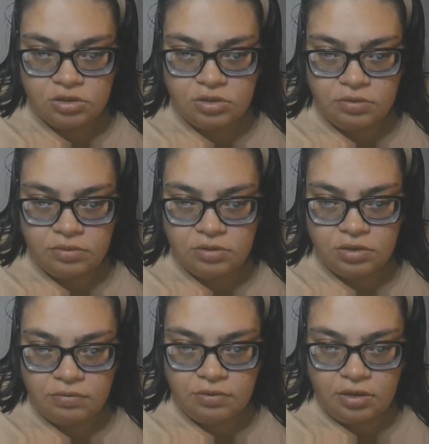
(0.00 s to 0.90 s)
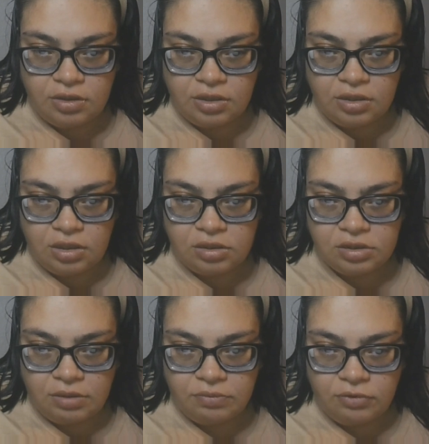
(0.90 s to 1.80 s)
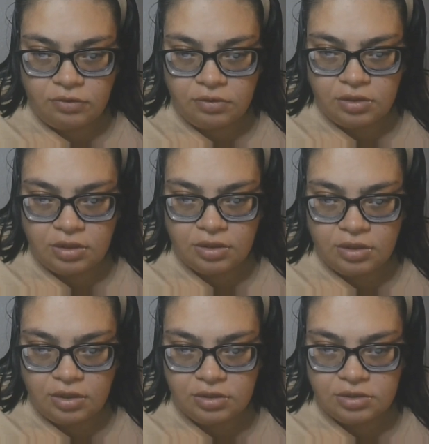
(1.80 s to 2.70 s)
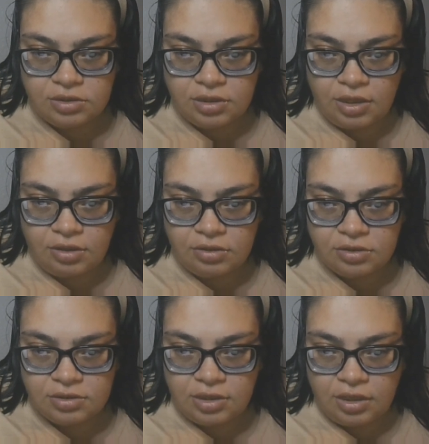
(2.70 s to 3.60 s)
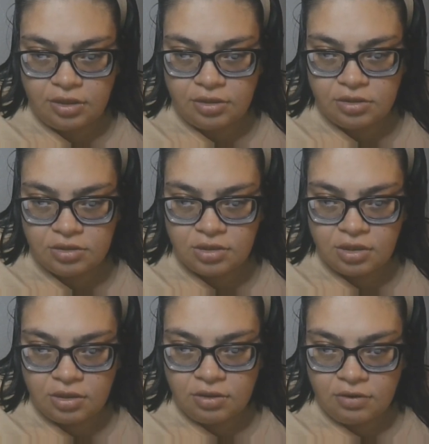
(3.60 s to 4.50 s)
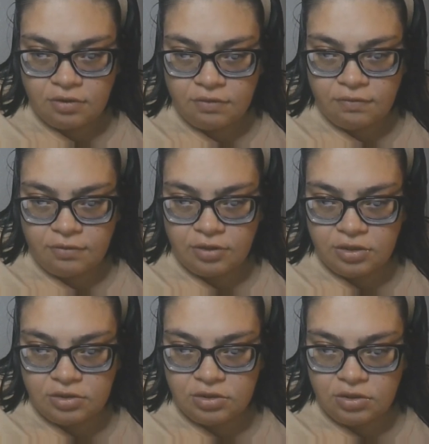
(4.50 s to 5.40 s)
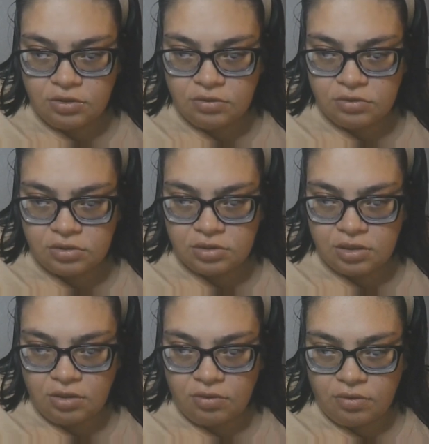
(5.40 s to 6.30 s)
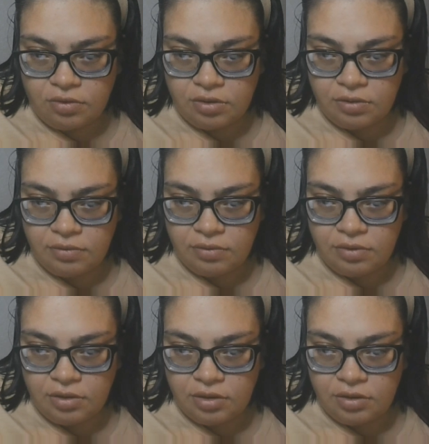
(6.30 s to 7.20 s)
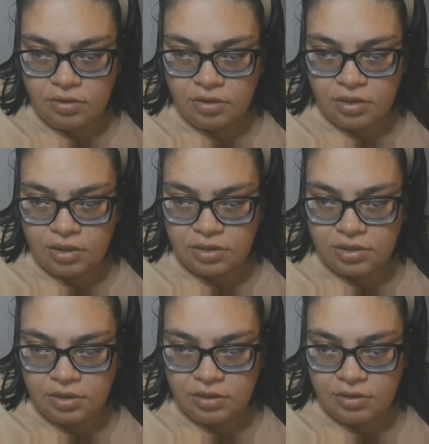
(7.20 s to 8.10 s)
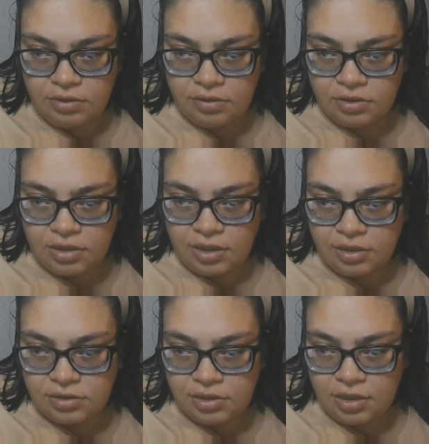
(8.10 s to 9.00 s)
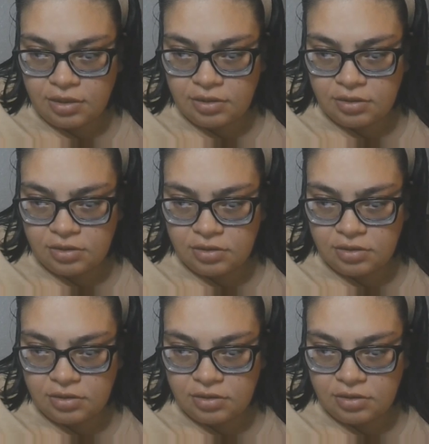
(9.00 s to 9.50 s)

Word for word: to dwell in a temple. He cuts down cedars for its use, or he t- takes it